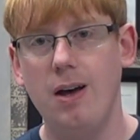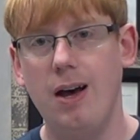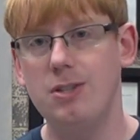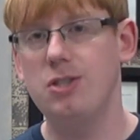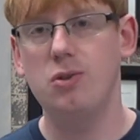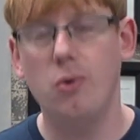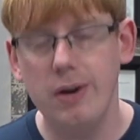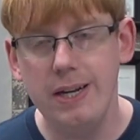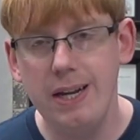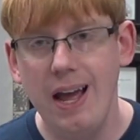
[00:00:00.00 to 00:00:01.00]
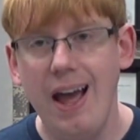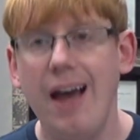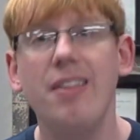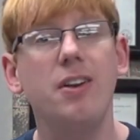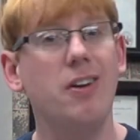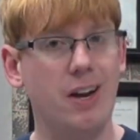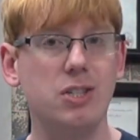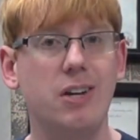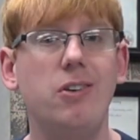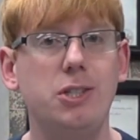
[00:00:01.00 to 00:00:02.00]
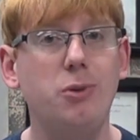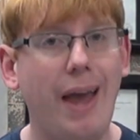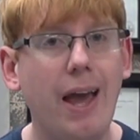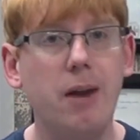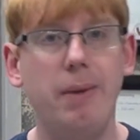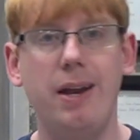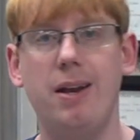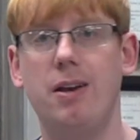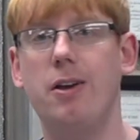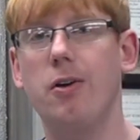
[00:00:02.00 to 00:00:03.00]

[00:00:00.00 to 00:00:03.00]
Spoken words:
a story, and then you're actually going to animate it.